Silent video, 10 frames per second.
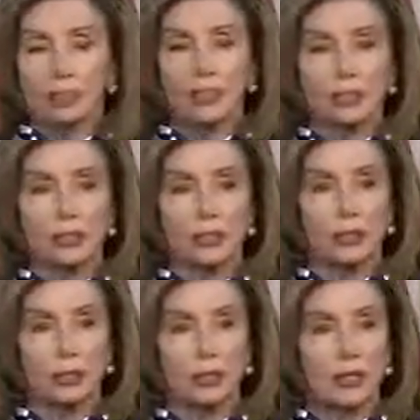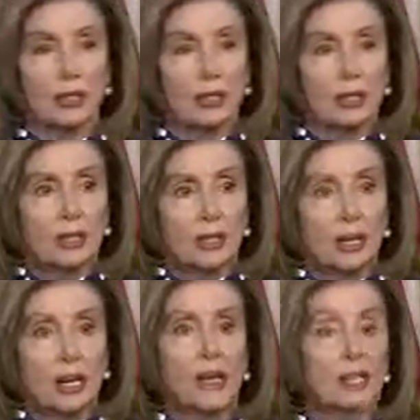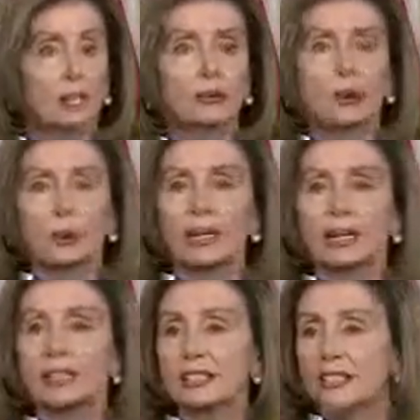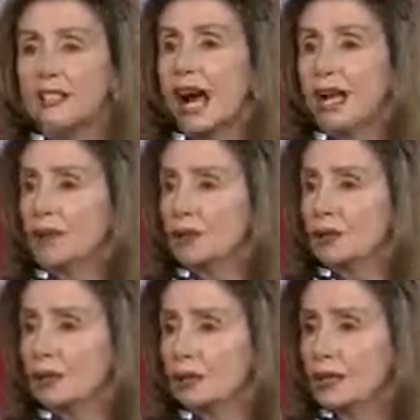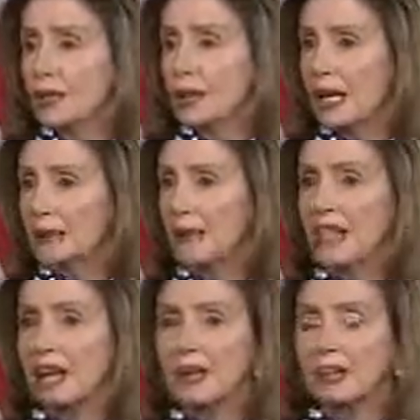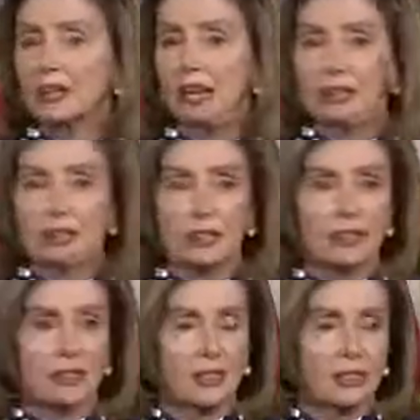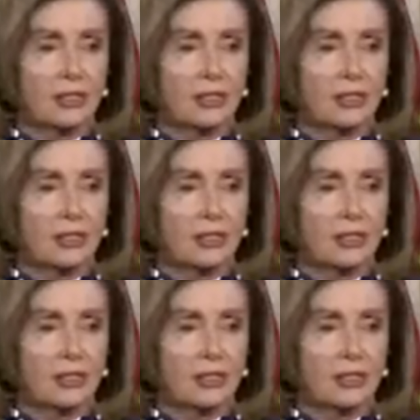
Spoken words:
administration has ignored, in denial about the climate crisis.